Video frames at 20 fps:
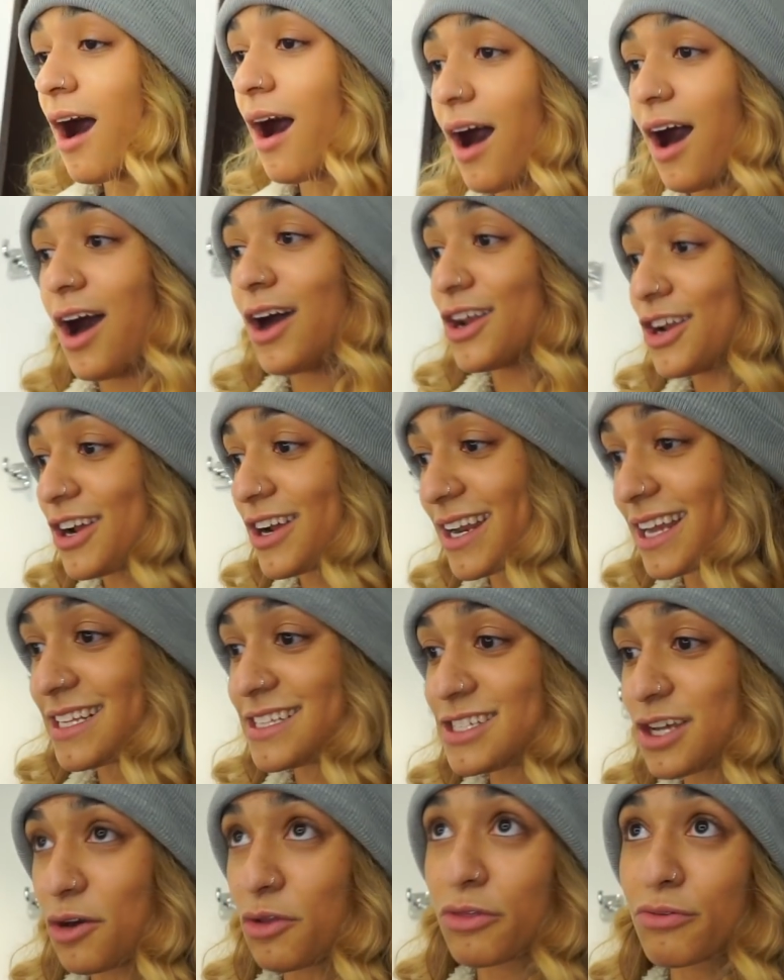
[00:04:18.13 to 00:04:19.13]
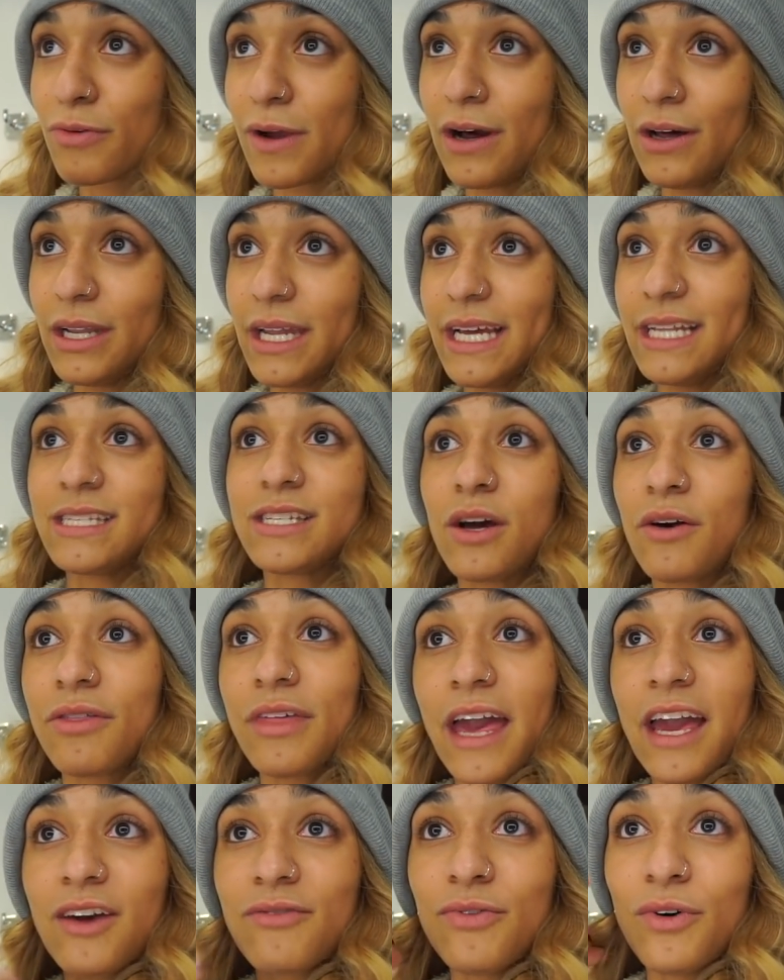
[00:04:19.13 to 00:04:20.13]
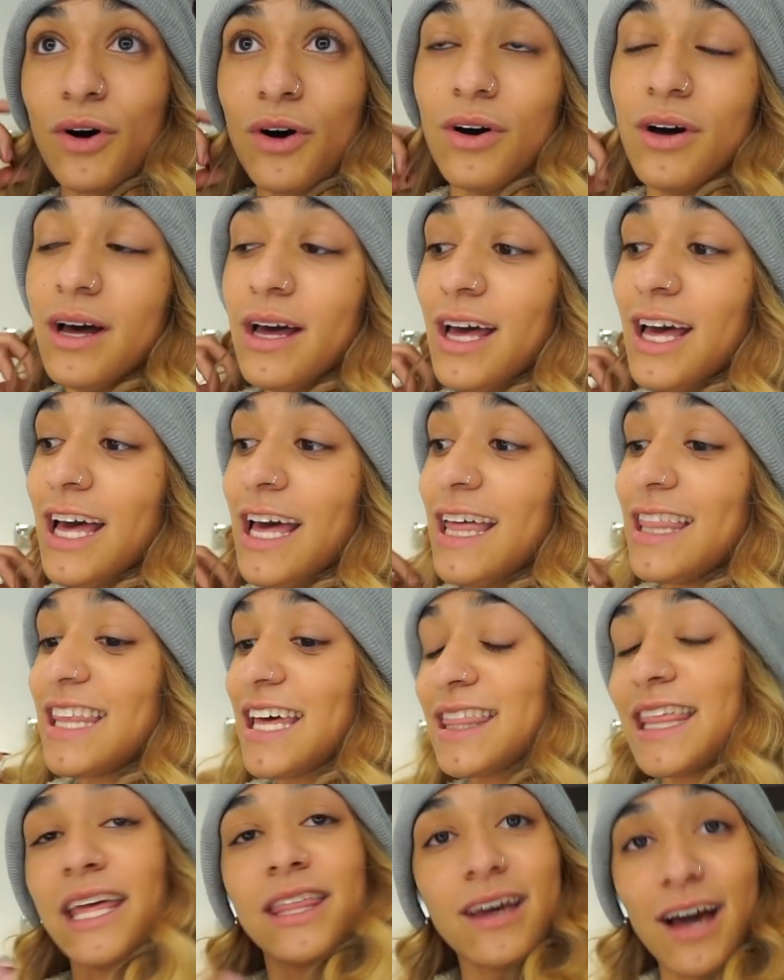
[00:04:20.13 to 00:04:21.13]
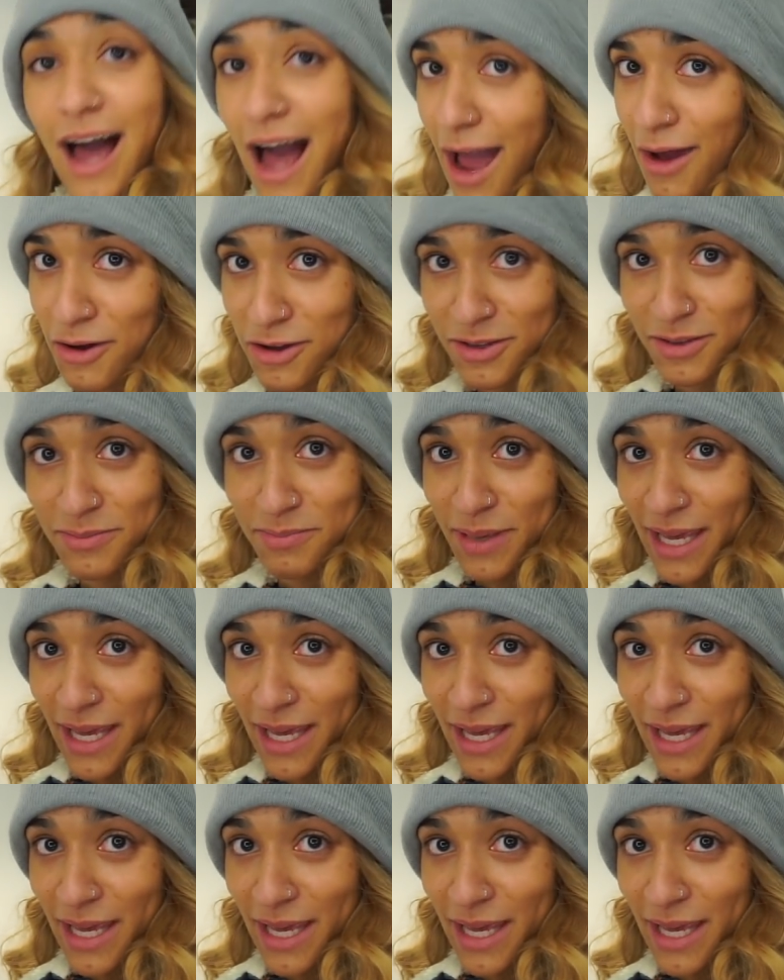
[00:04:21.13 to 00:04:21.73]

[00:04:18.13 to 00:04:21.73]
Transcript: honored and so thrilled and so thankful that they thought I would